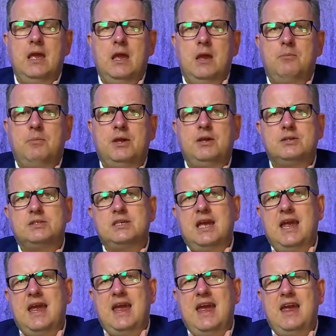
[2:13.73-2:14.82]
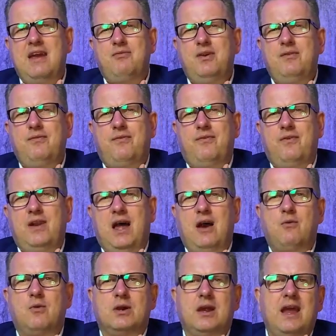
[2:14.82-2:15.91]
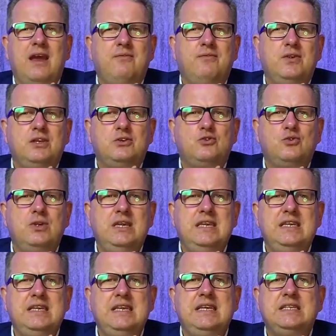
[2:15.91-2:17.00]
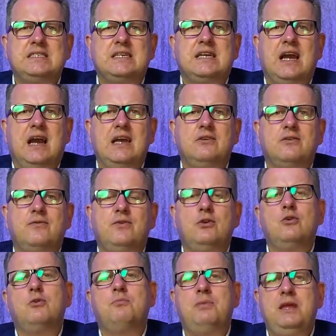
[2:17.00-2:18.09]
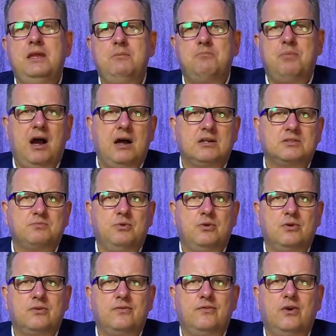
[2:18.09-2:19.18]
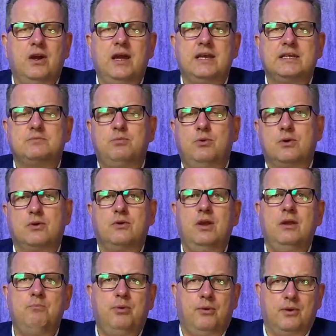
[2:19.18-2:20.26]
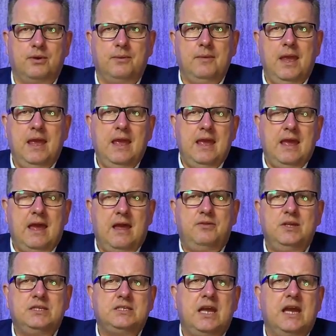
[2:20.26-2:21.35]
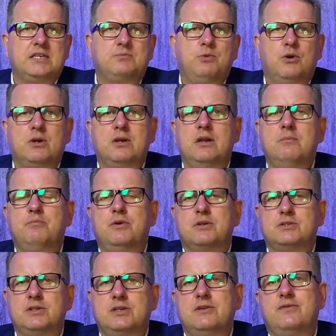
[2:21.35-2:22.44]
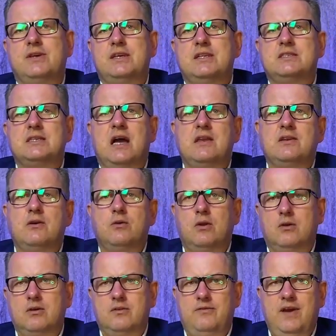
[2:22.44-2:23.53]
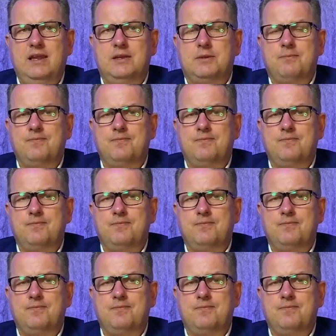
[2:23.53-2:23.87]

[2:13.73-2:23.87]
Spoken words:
Because every flower, every tree needs a kind of European passport for export or import. And these export and import certificates are no longer valid.